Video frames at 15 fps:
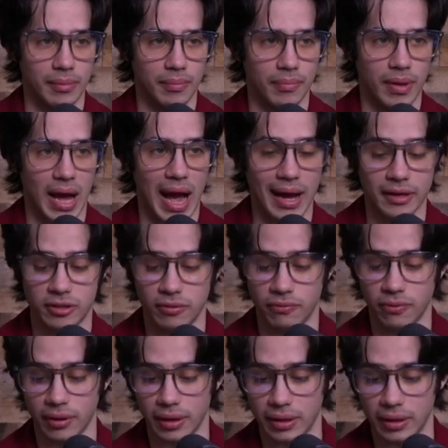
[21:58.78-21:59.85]

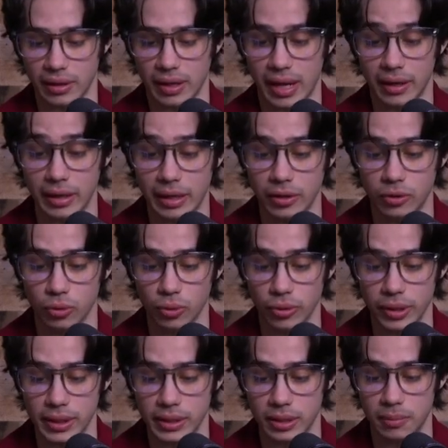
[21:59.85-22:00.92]
activated and
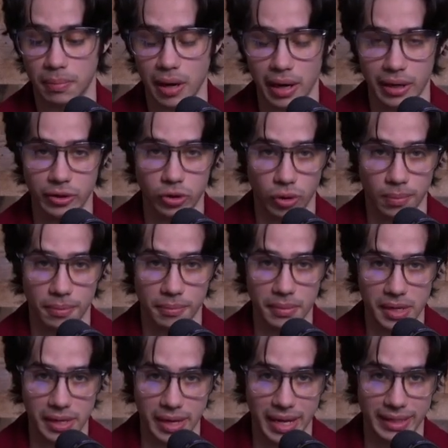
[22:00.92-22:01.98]
increased by
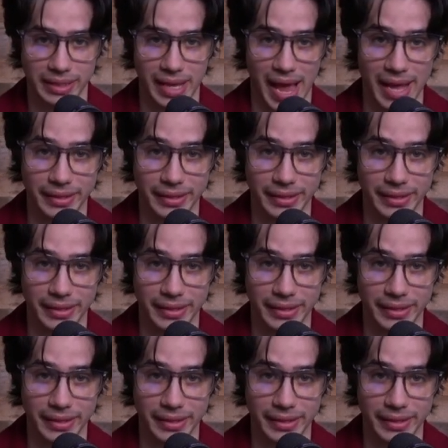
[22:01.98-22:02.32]
dopamine hits and